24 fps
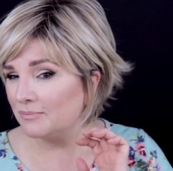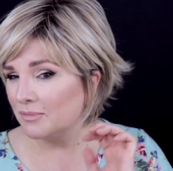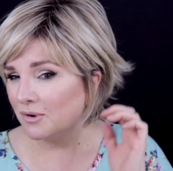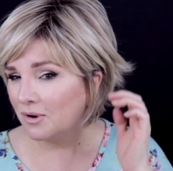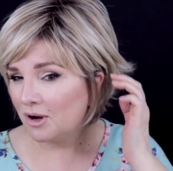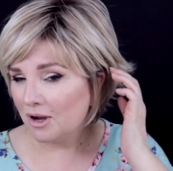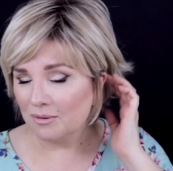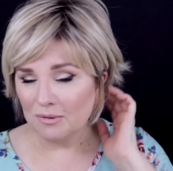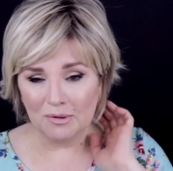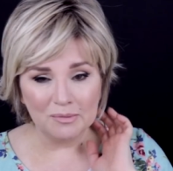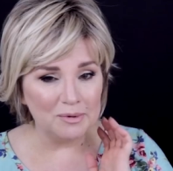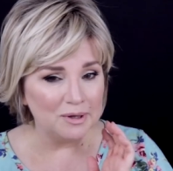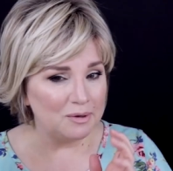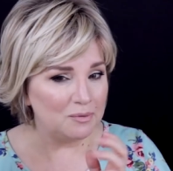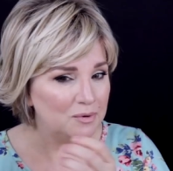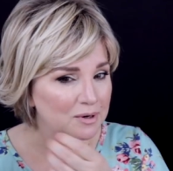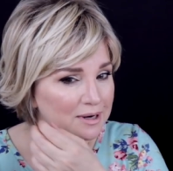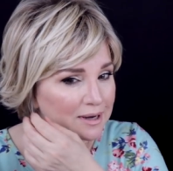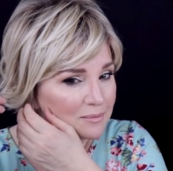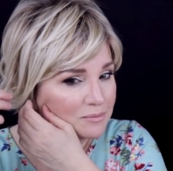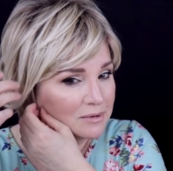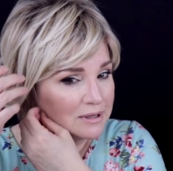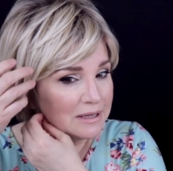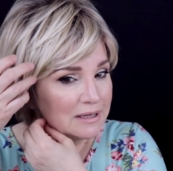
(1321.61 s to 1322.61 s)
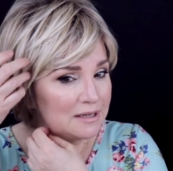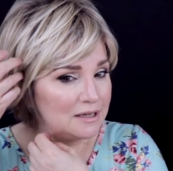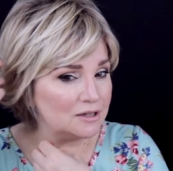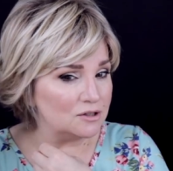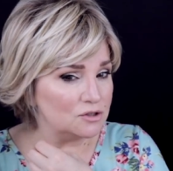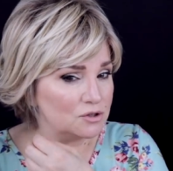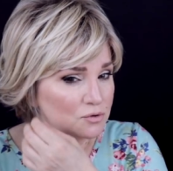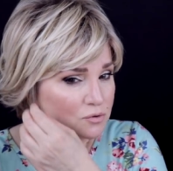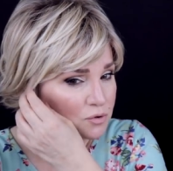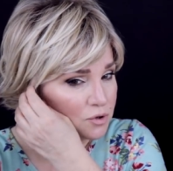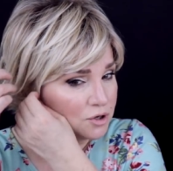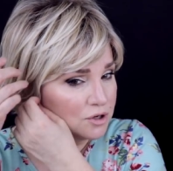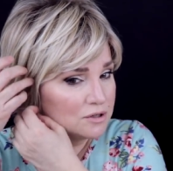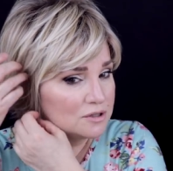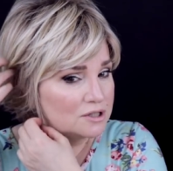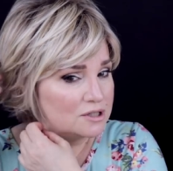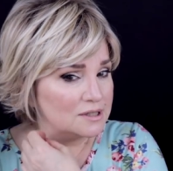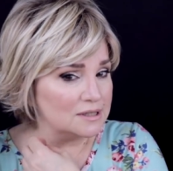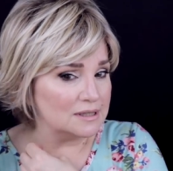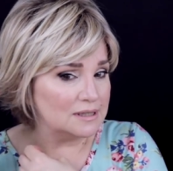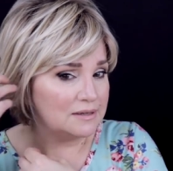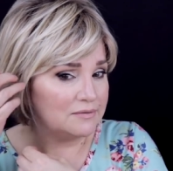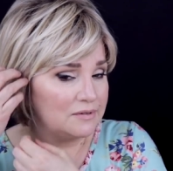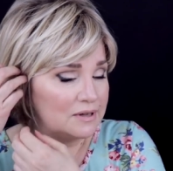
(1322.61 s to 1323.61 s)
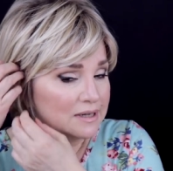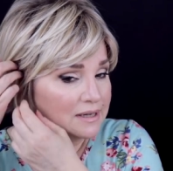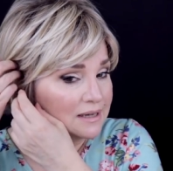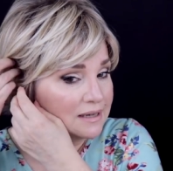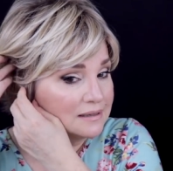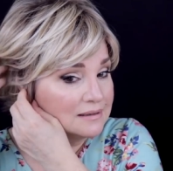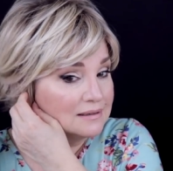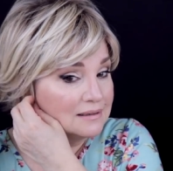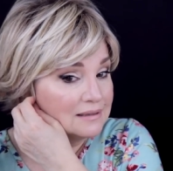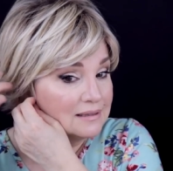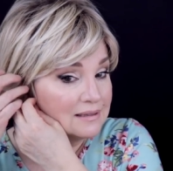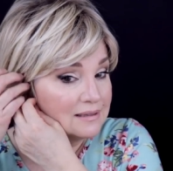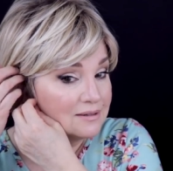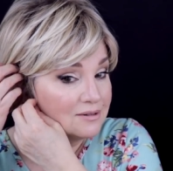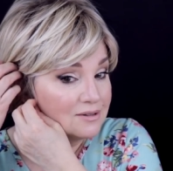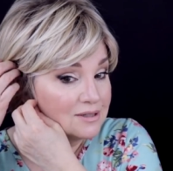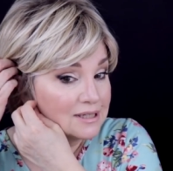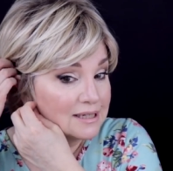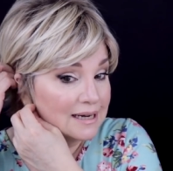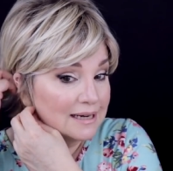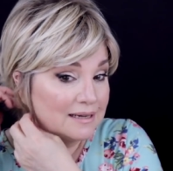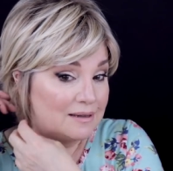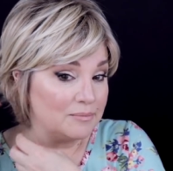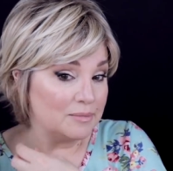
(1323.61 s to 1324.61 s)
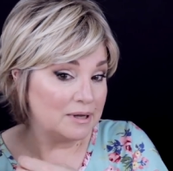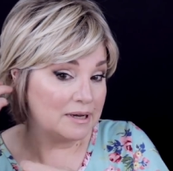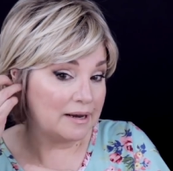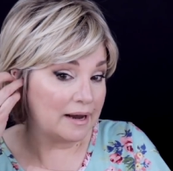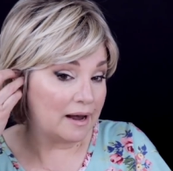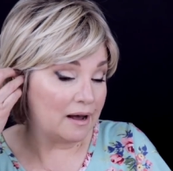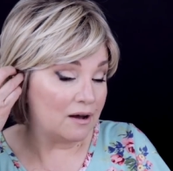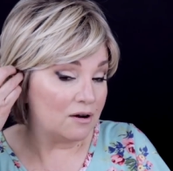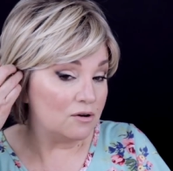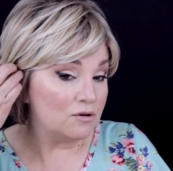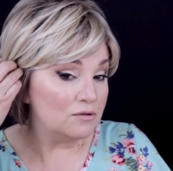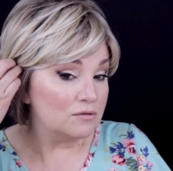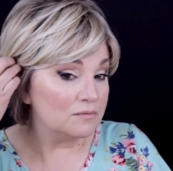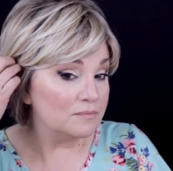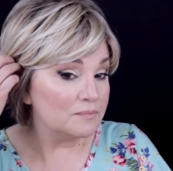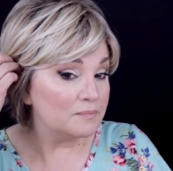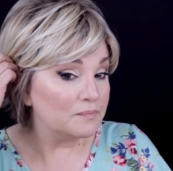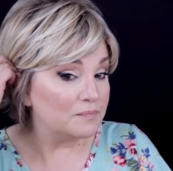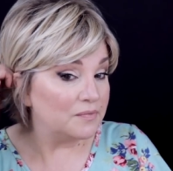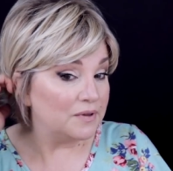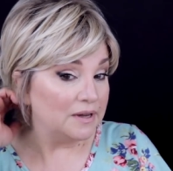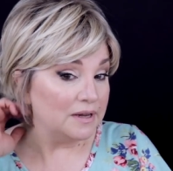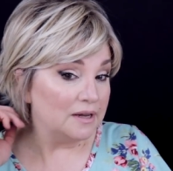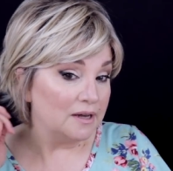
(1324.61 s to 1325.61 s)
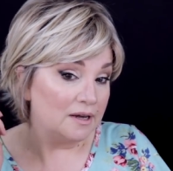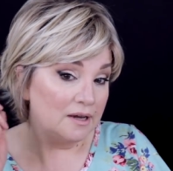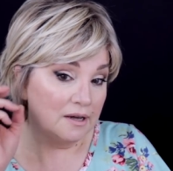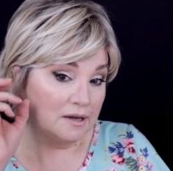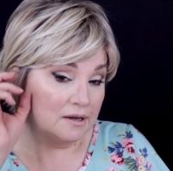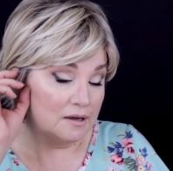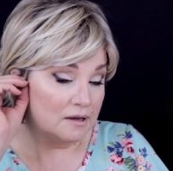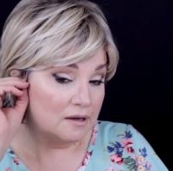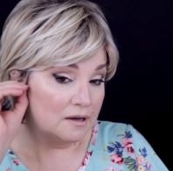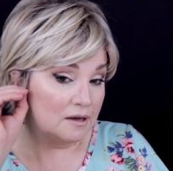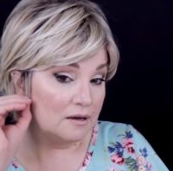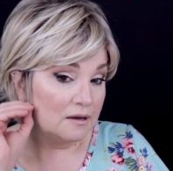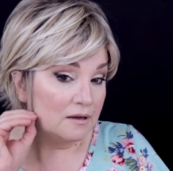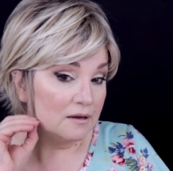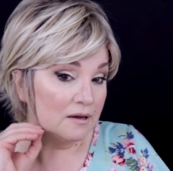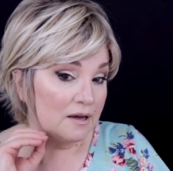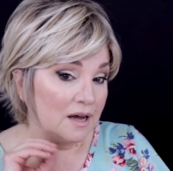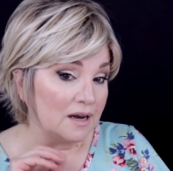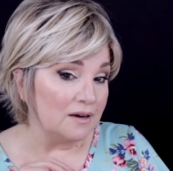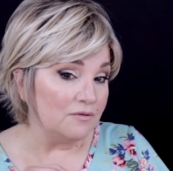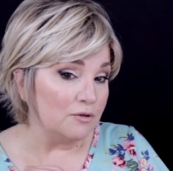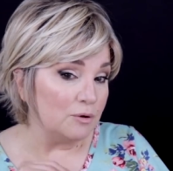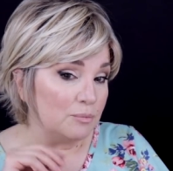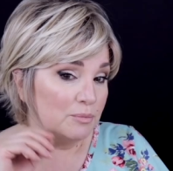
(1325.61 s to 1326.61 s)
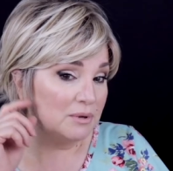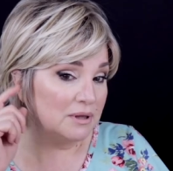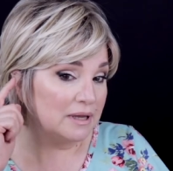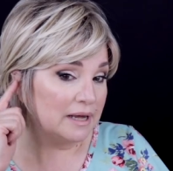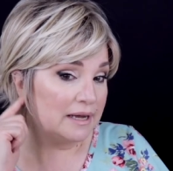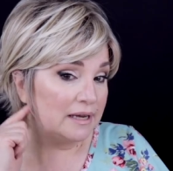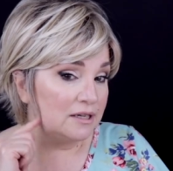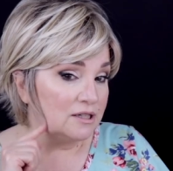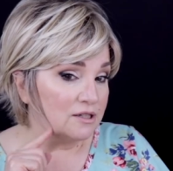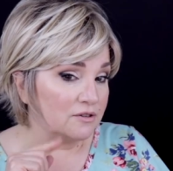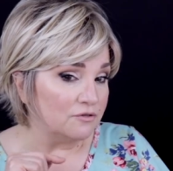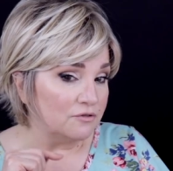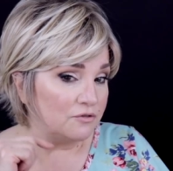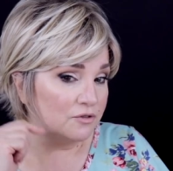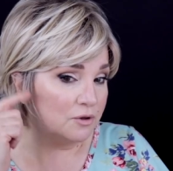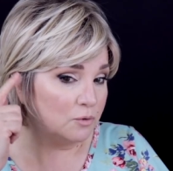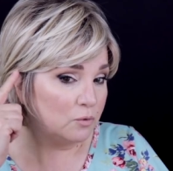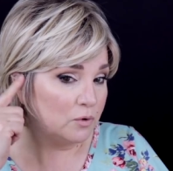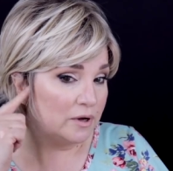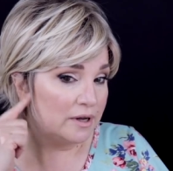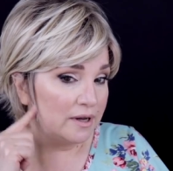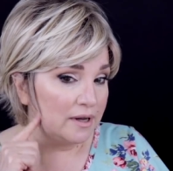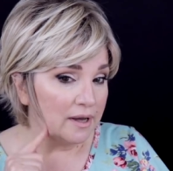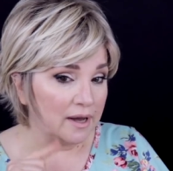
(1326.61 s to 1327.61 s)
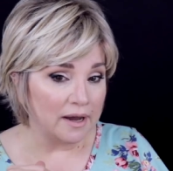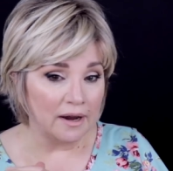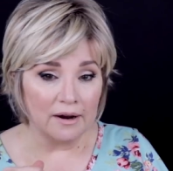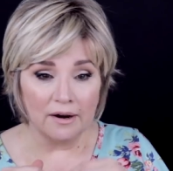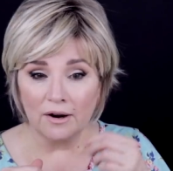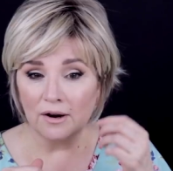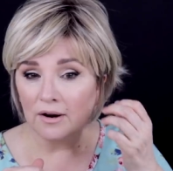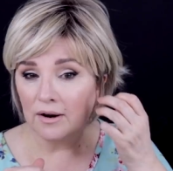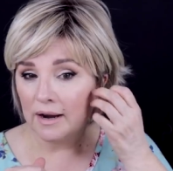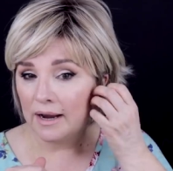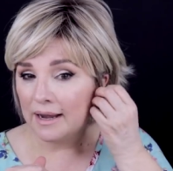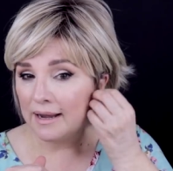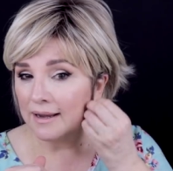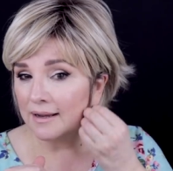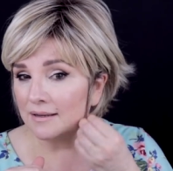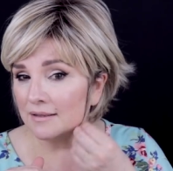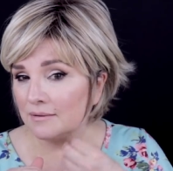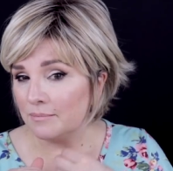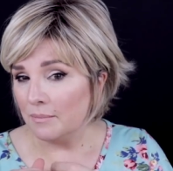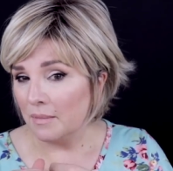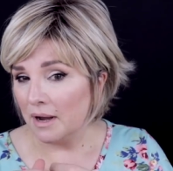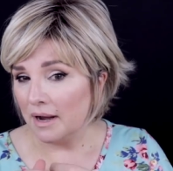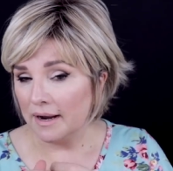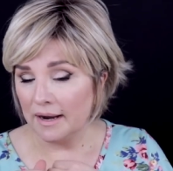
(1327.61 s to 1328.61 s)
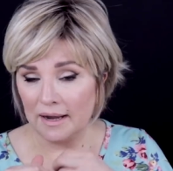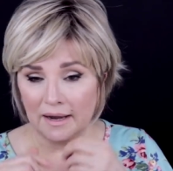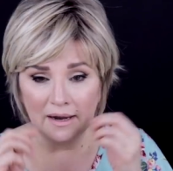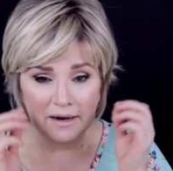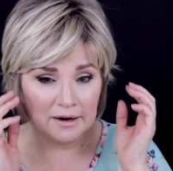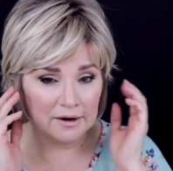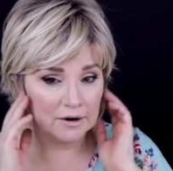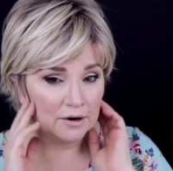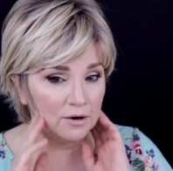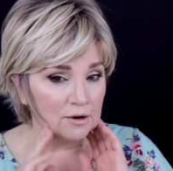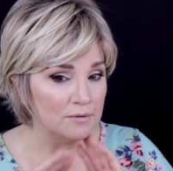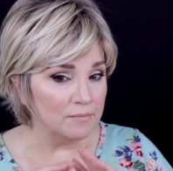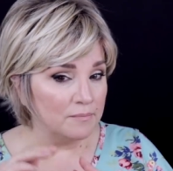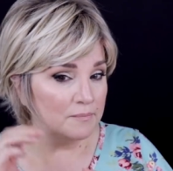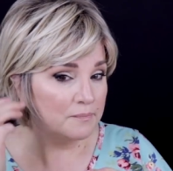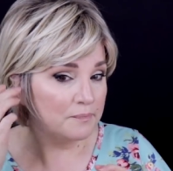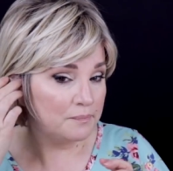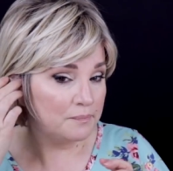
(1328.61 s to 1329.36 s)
probably what I'm leaning toward, just leaving a little tiny bit out, kind of a blend of the wig hair and my hair.